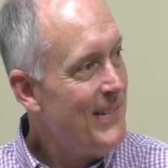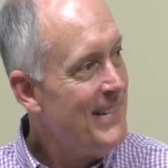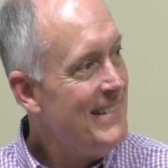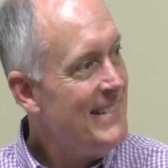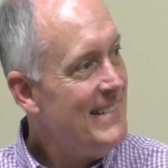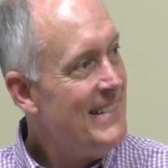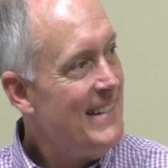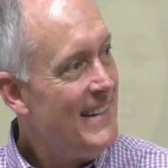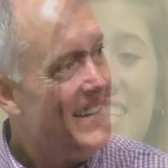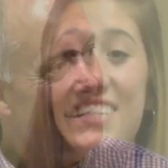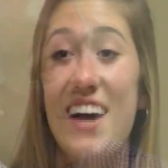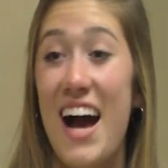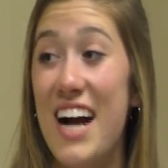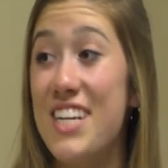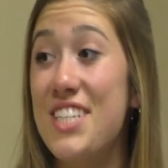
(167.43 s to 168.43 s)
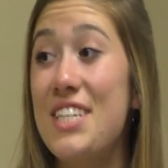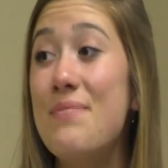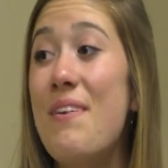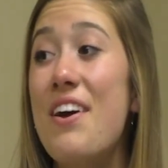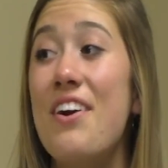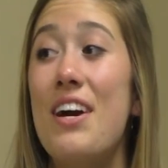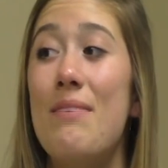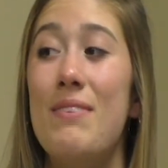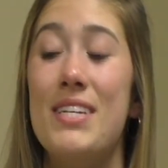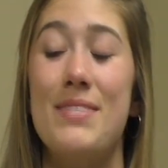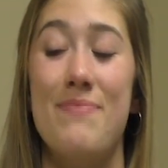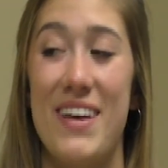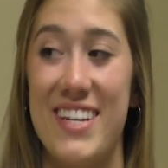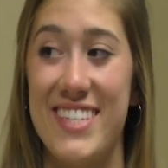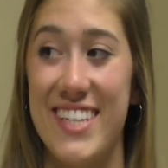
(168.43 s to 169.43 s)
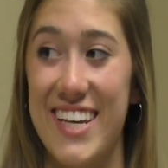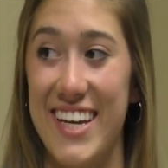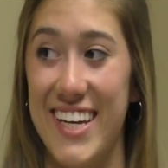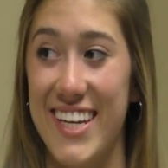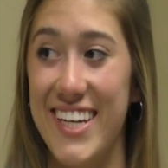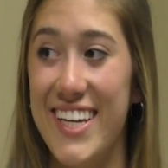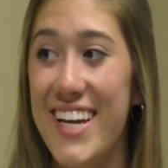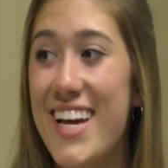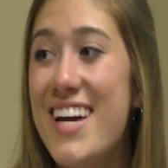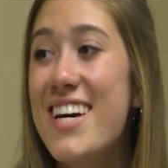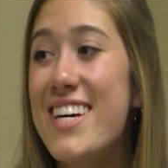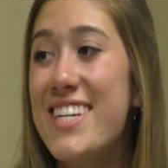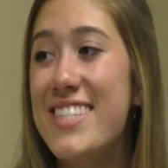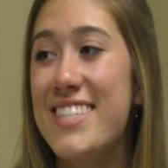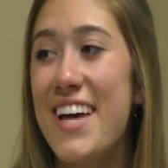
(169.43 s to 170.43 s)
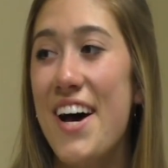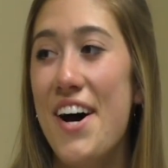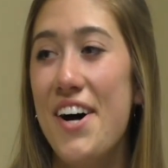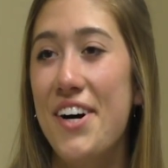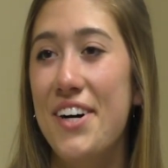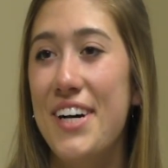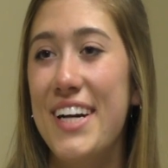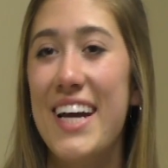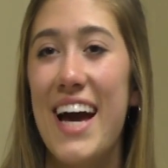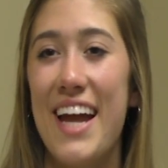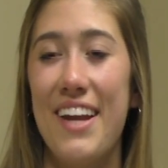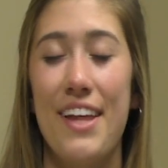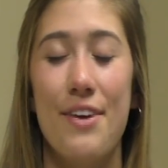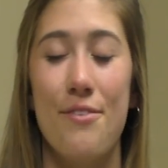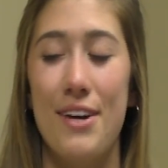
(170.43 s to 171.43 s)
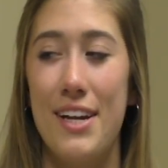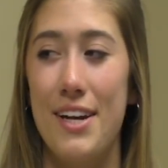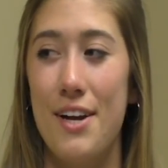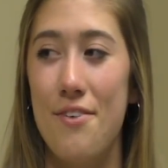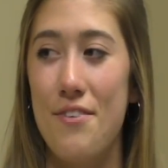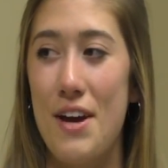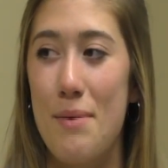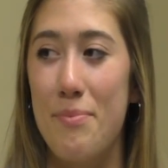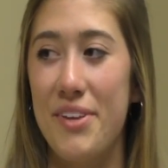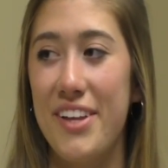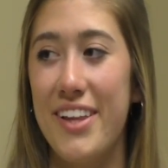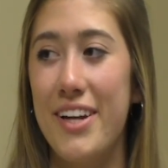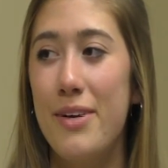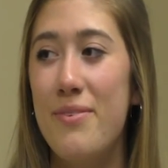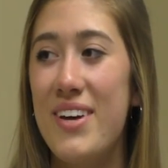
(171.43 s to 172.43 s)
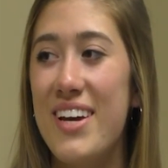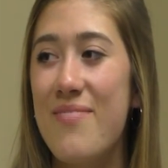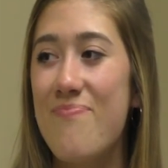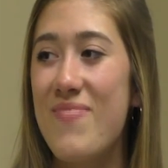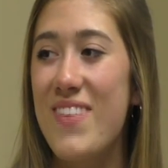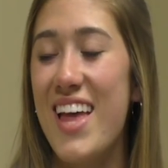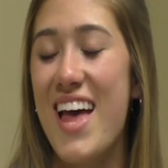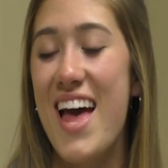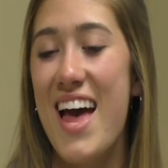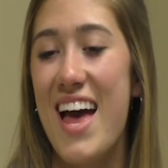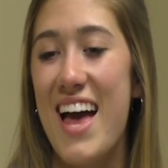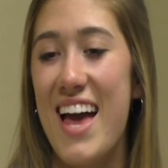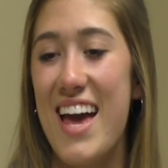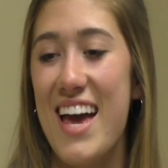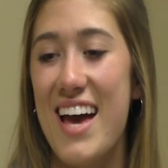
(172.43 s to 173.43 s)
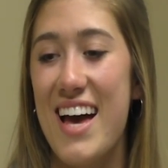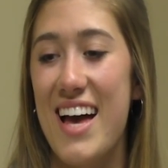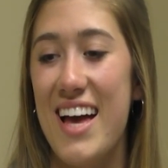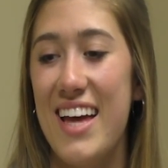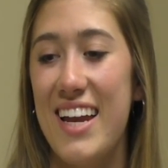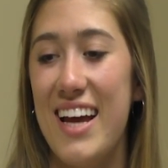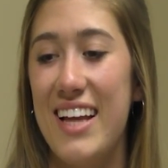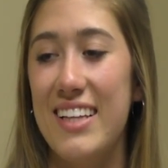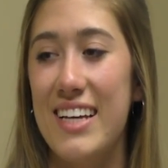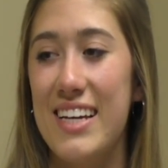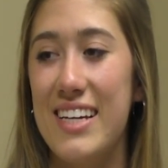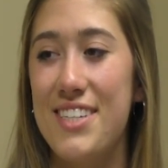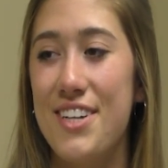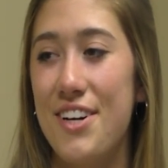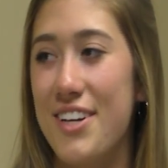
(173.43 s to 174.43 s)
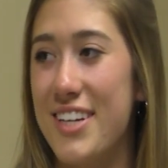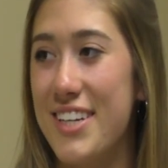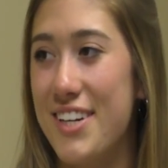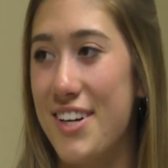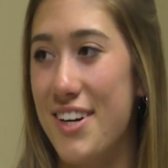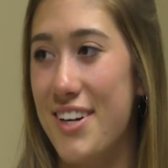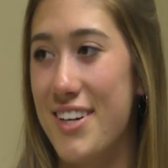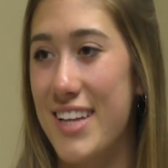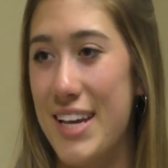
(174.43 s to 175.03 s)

Yeah, so actually my grandma's Mexican, so it kind of like ran in our family a little bit, and I like talking to her.